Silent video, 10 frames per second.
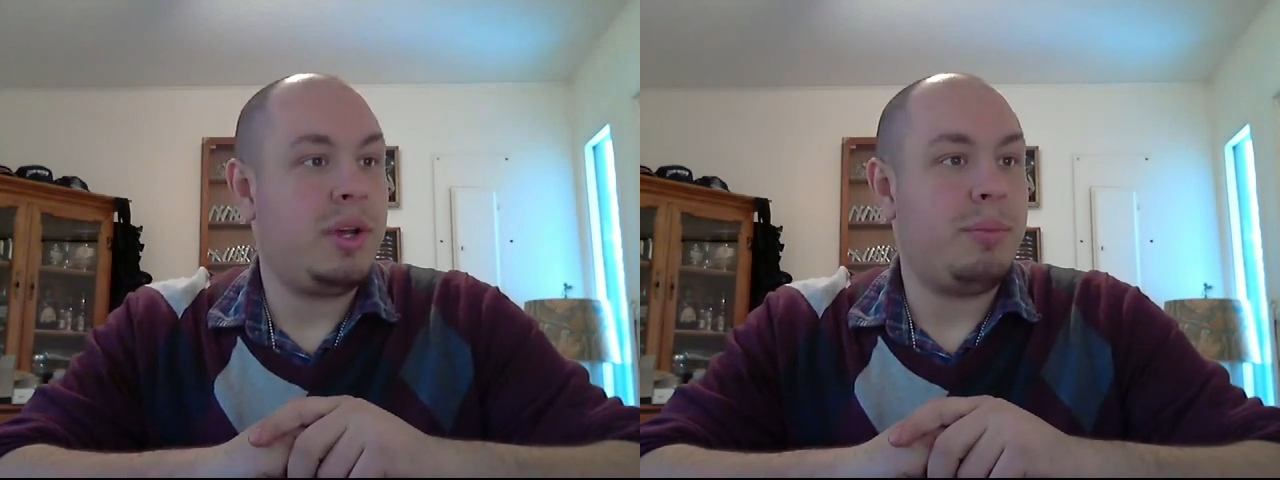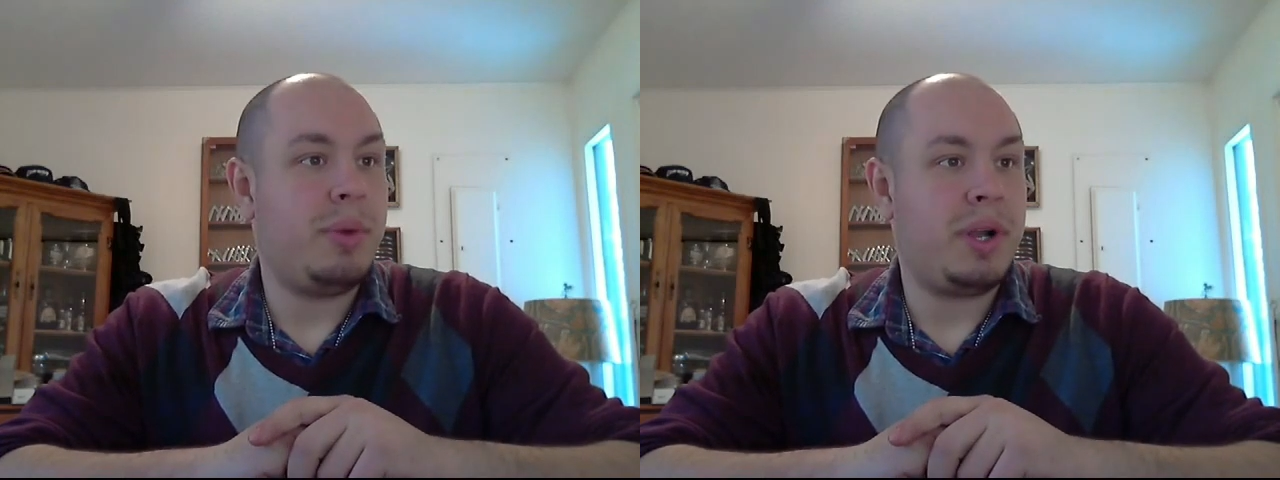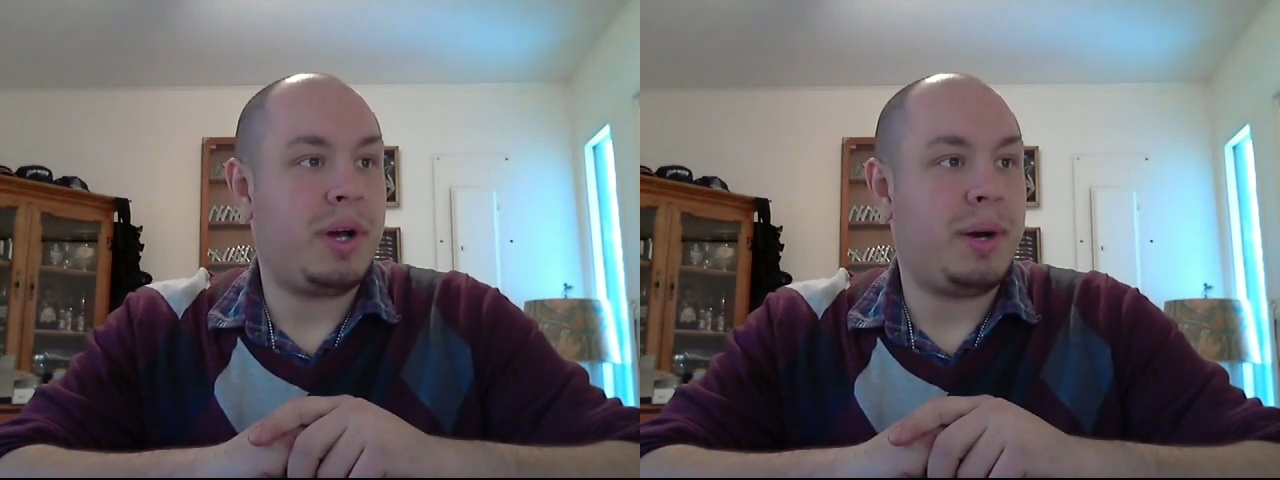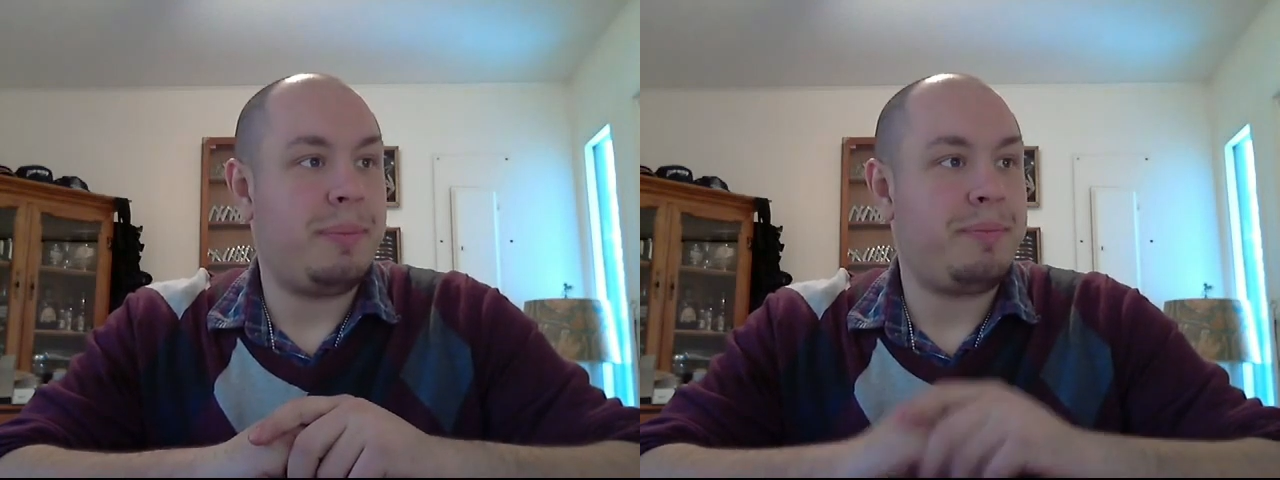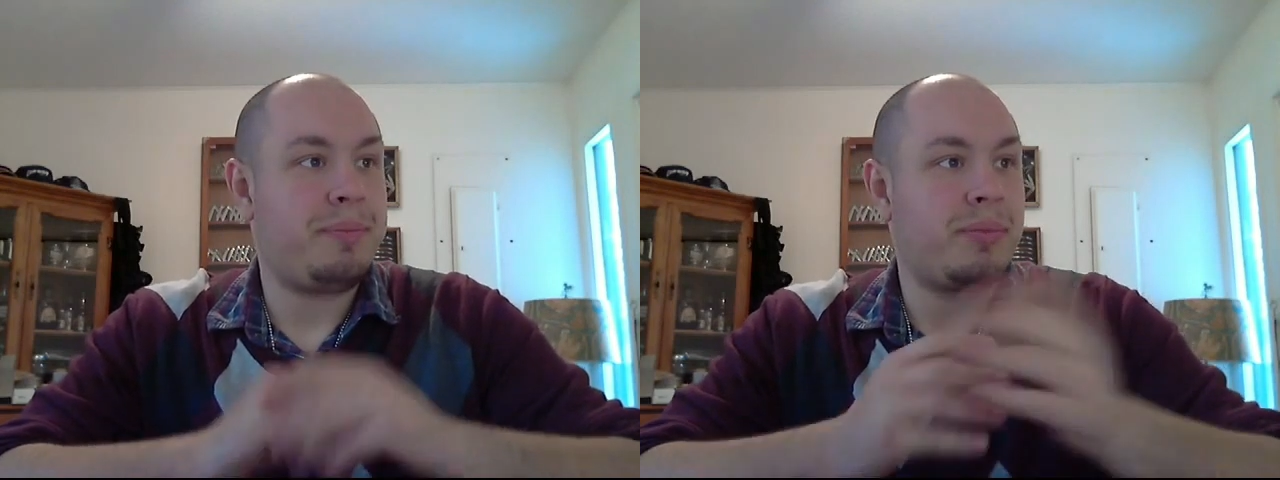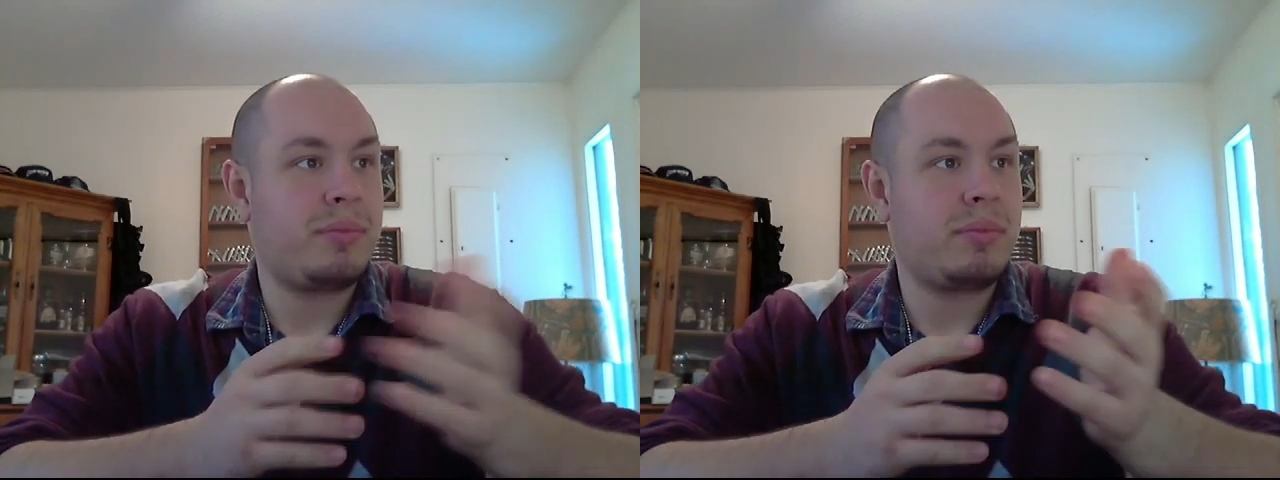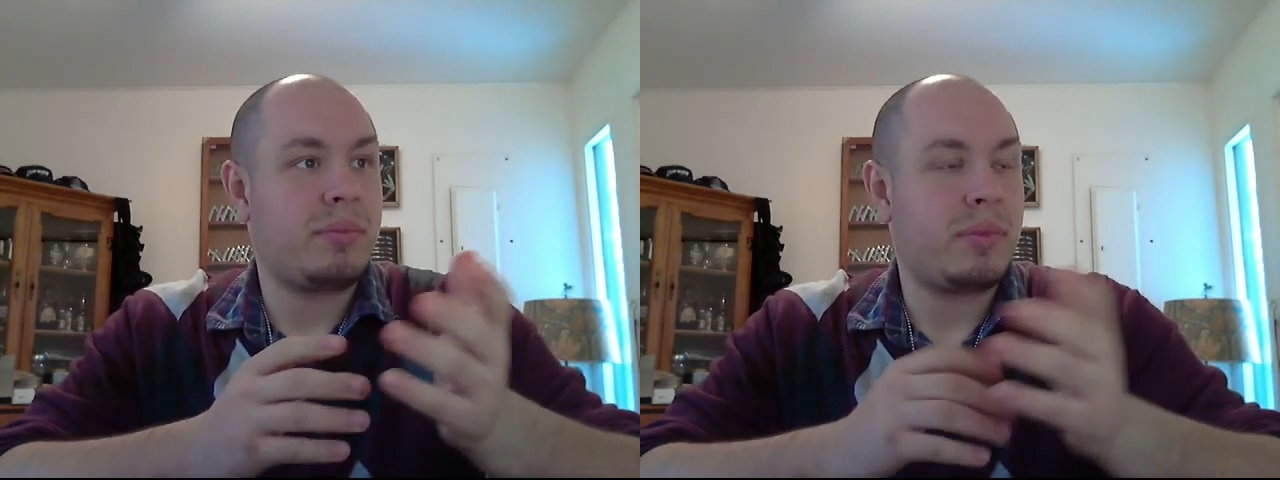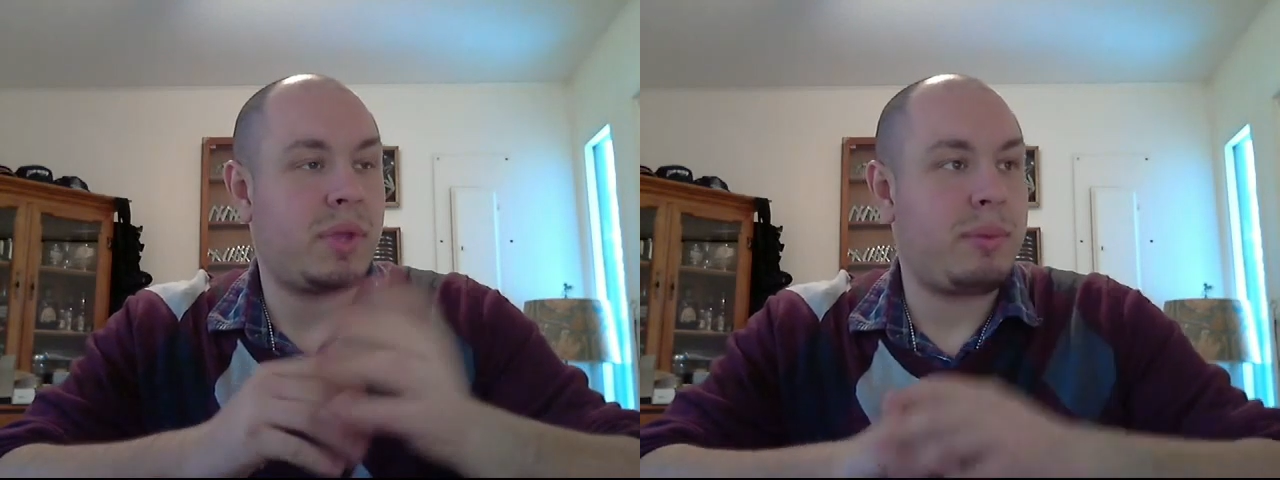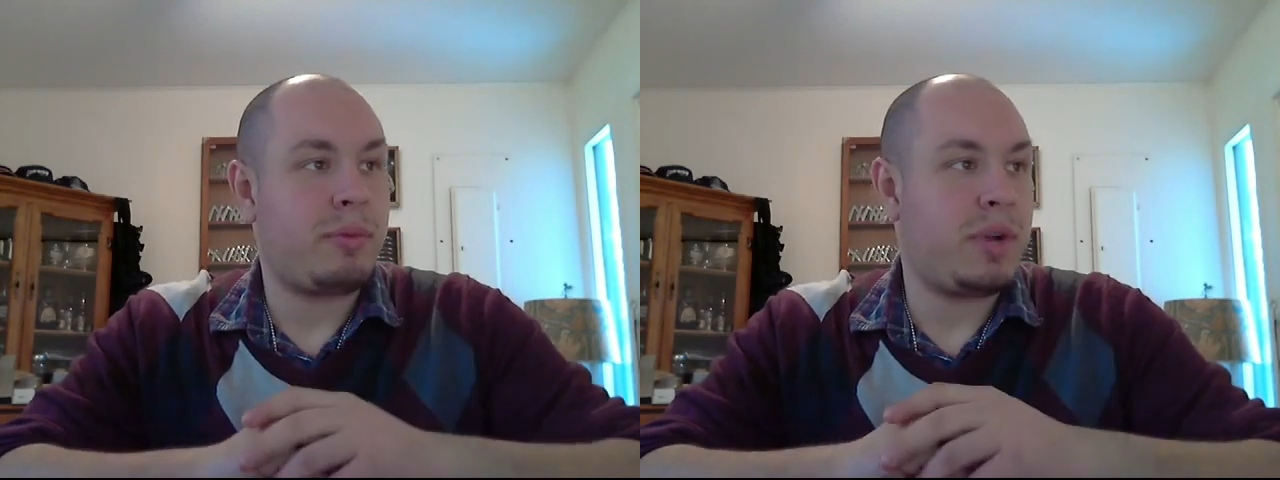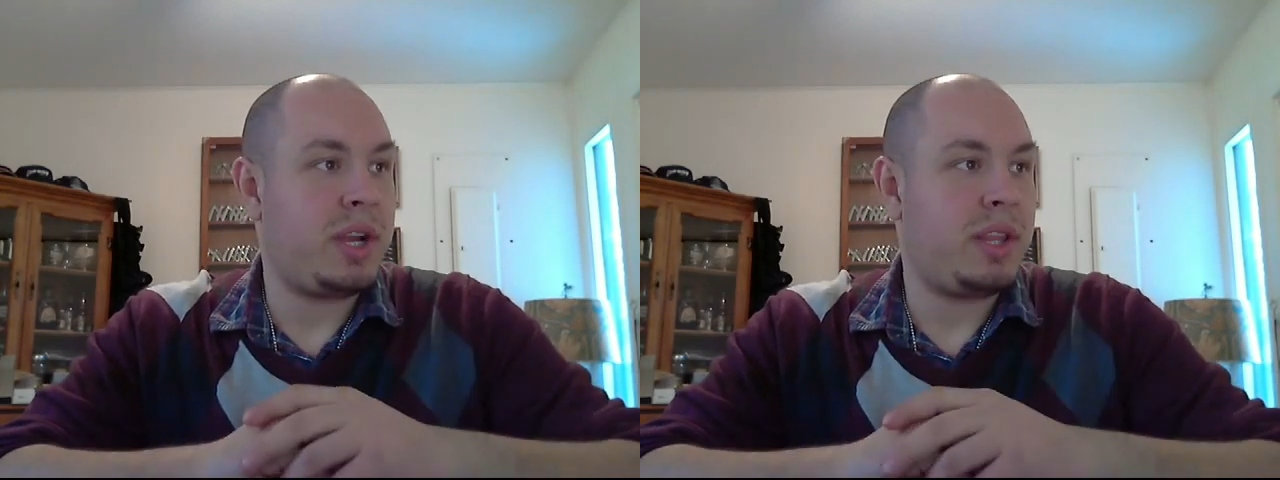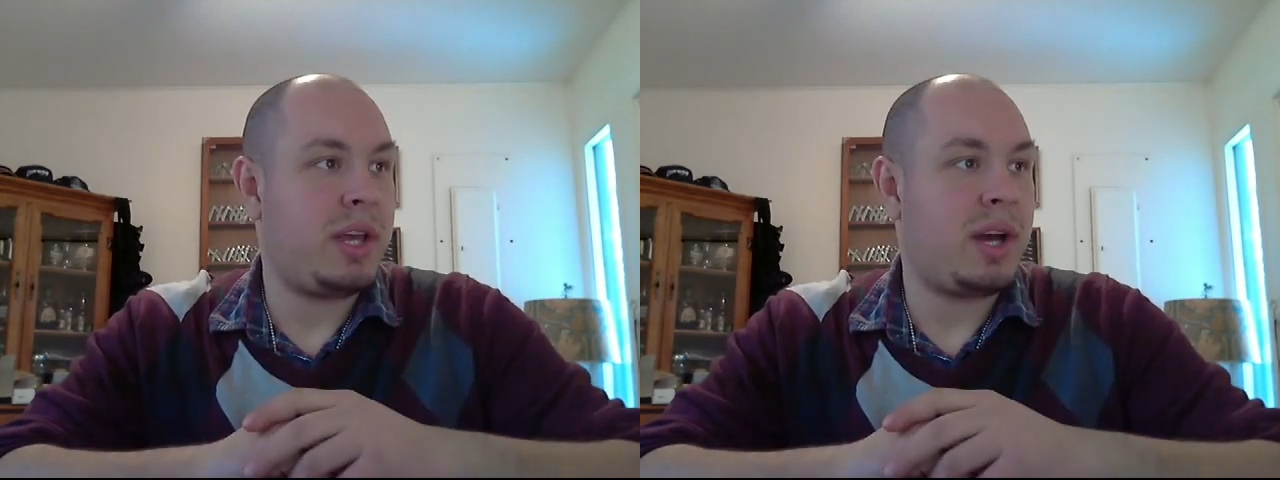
But um, I've been reading the.